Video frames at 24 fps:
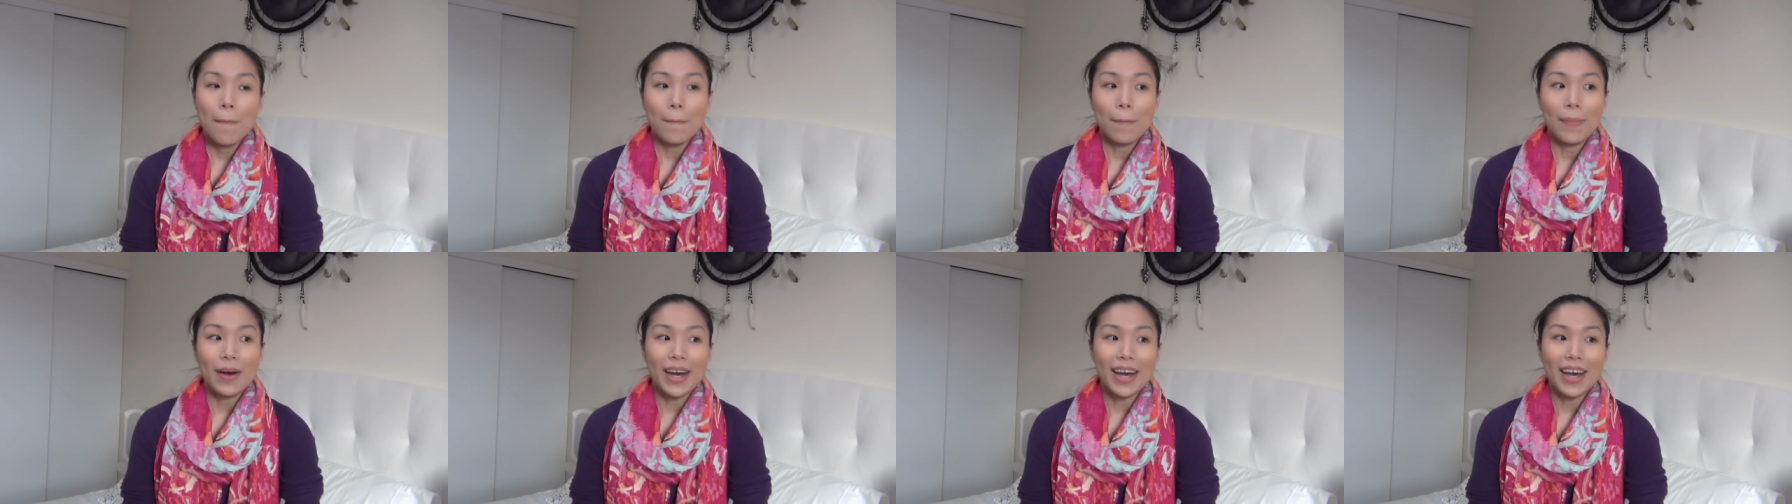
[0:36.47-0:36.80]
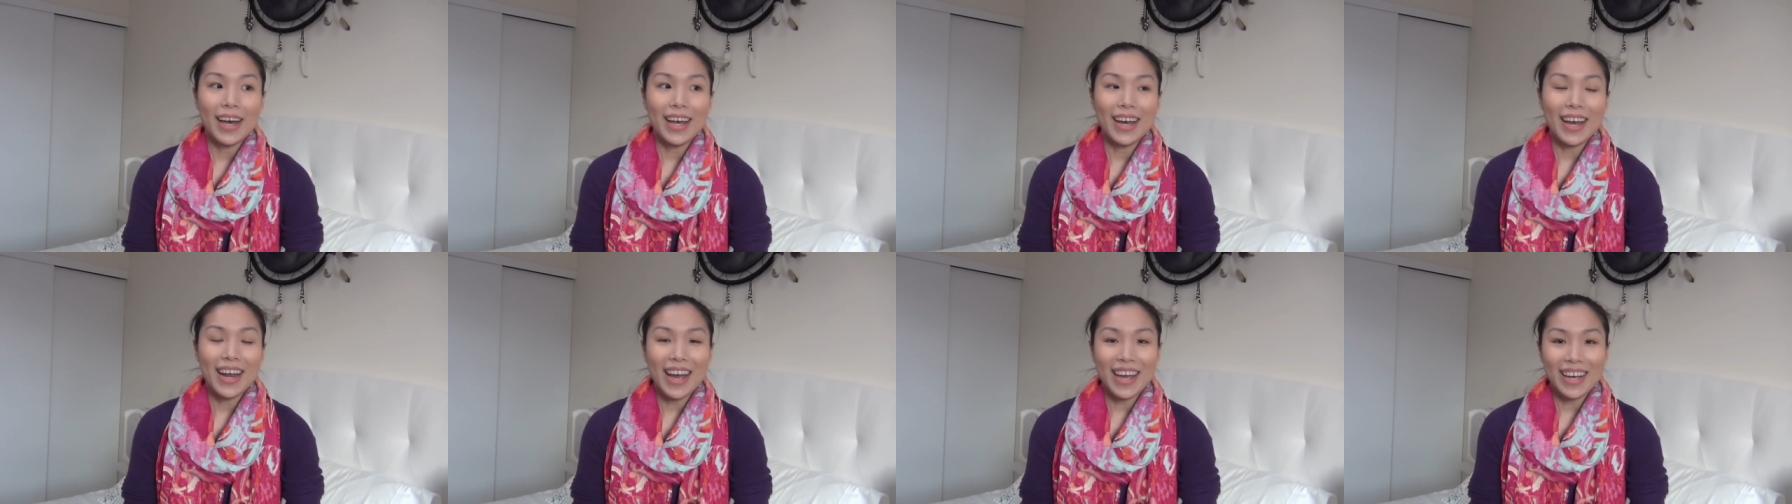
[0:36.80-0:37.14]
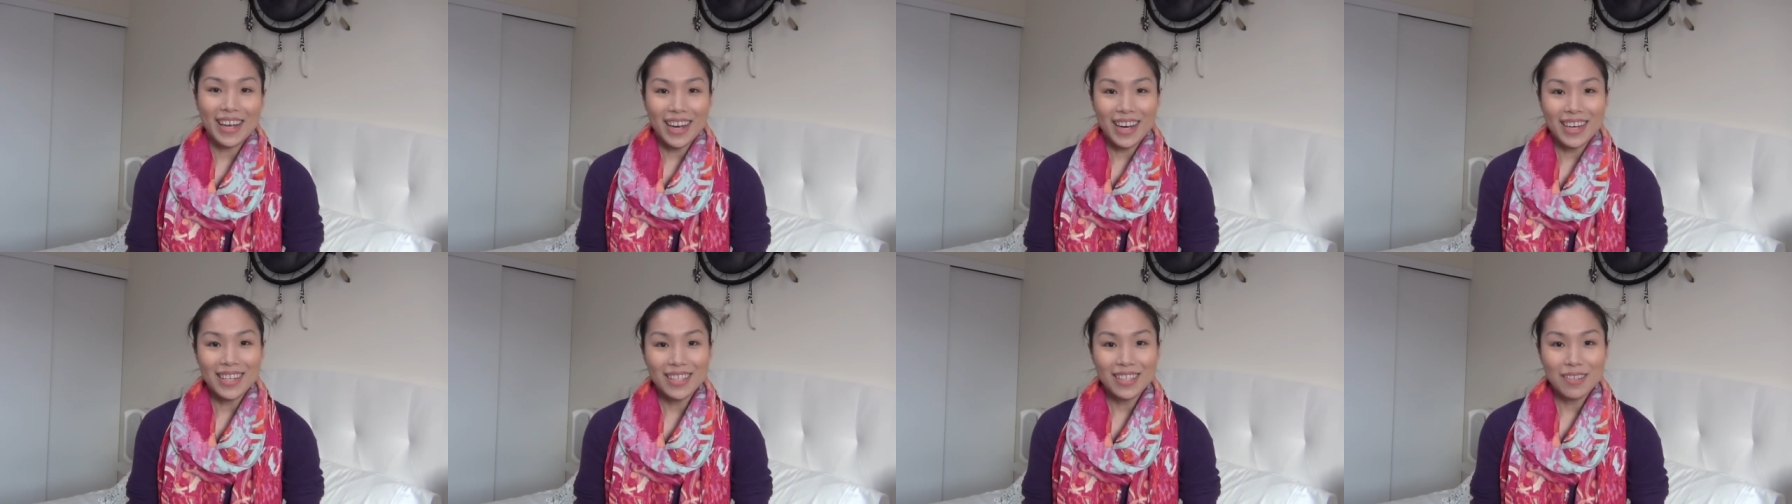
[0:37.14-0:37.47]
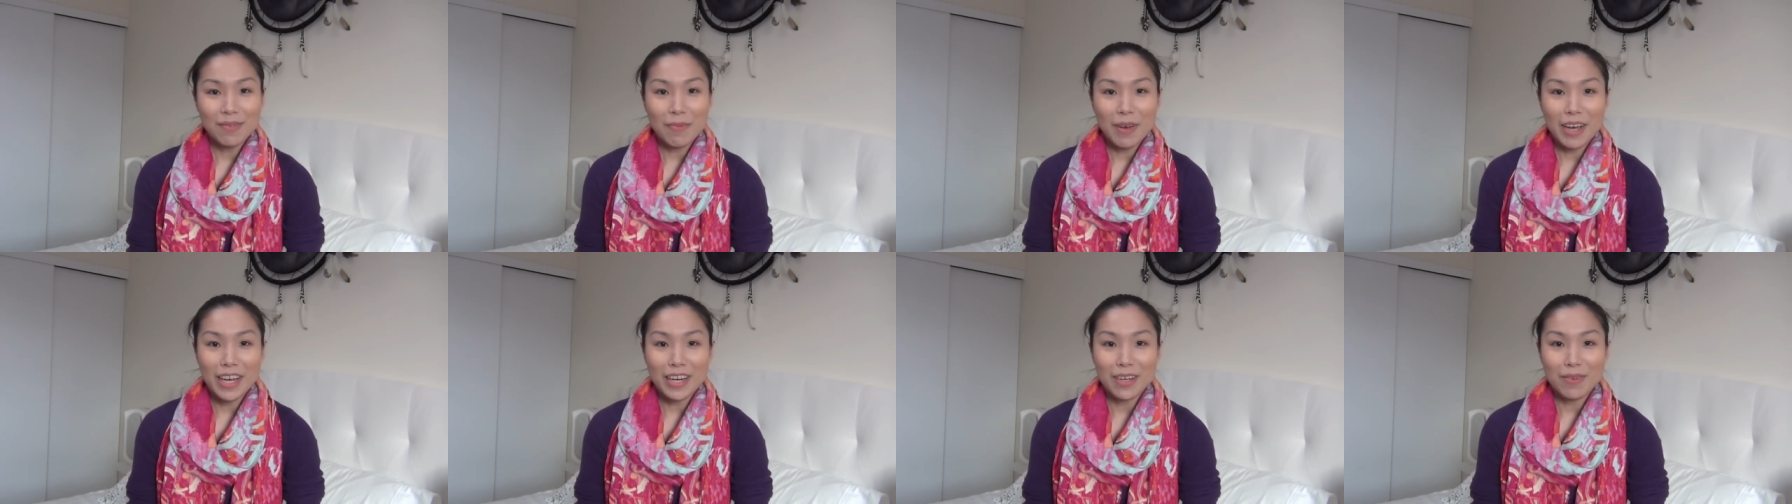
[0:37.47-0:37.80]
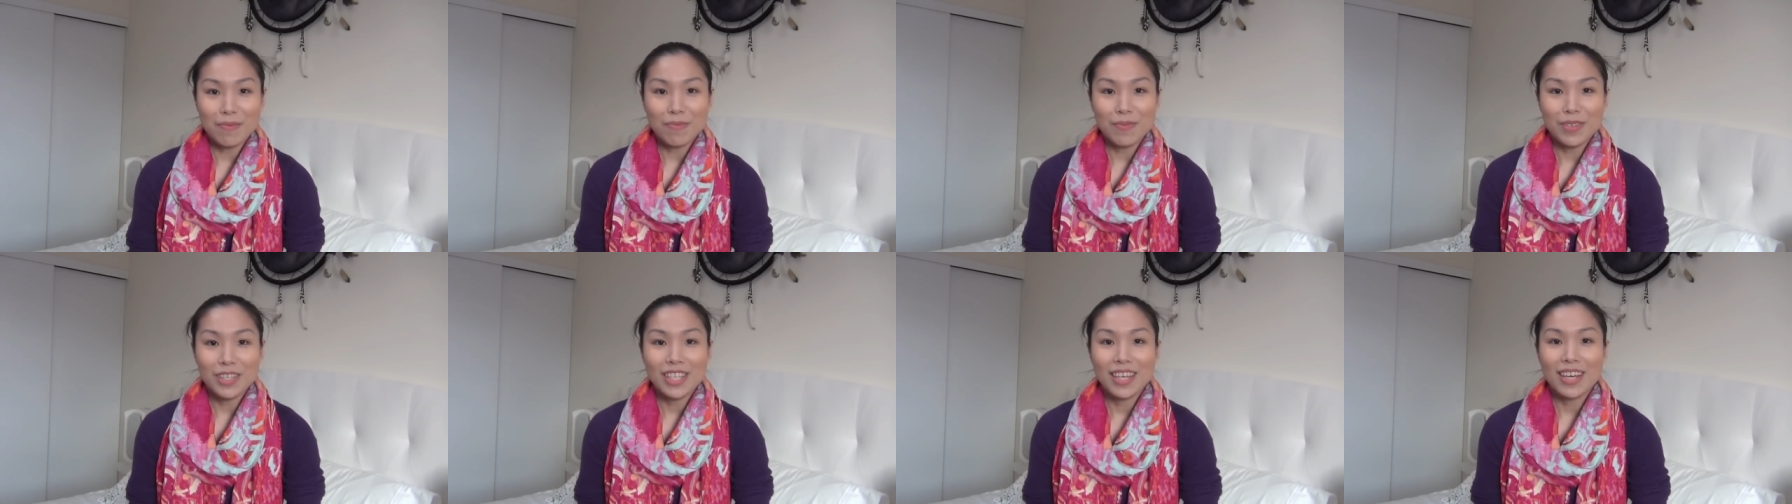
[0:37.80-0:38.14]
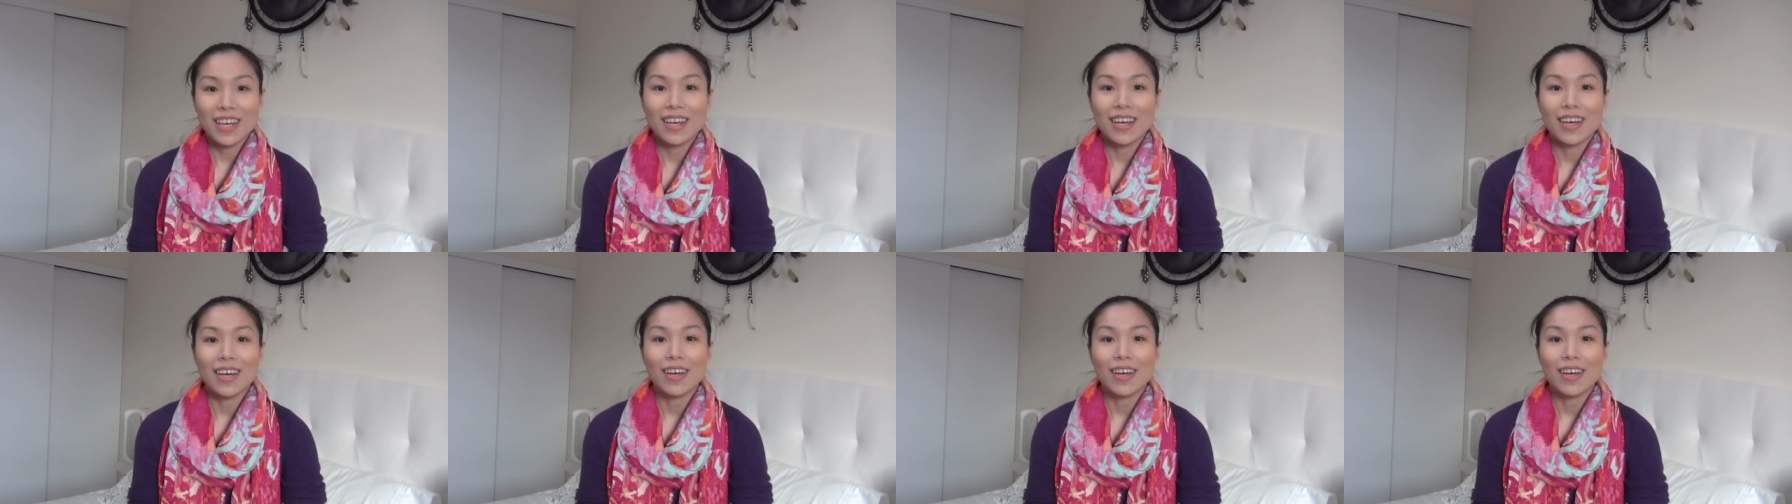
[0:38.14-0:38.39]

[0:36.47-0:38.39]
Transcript: but I got some items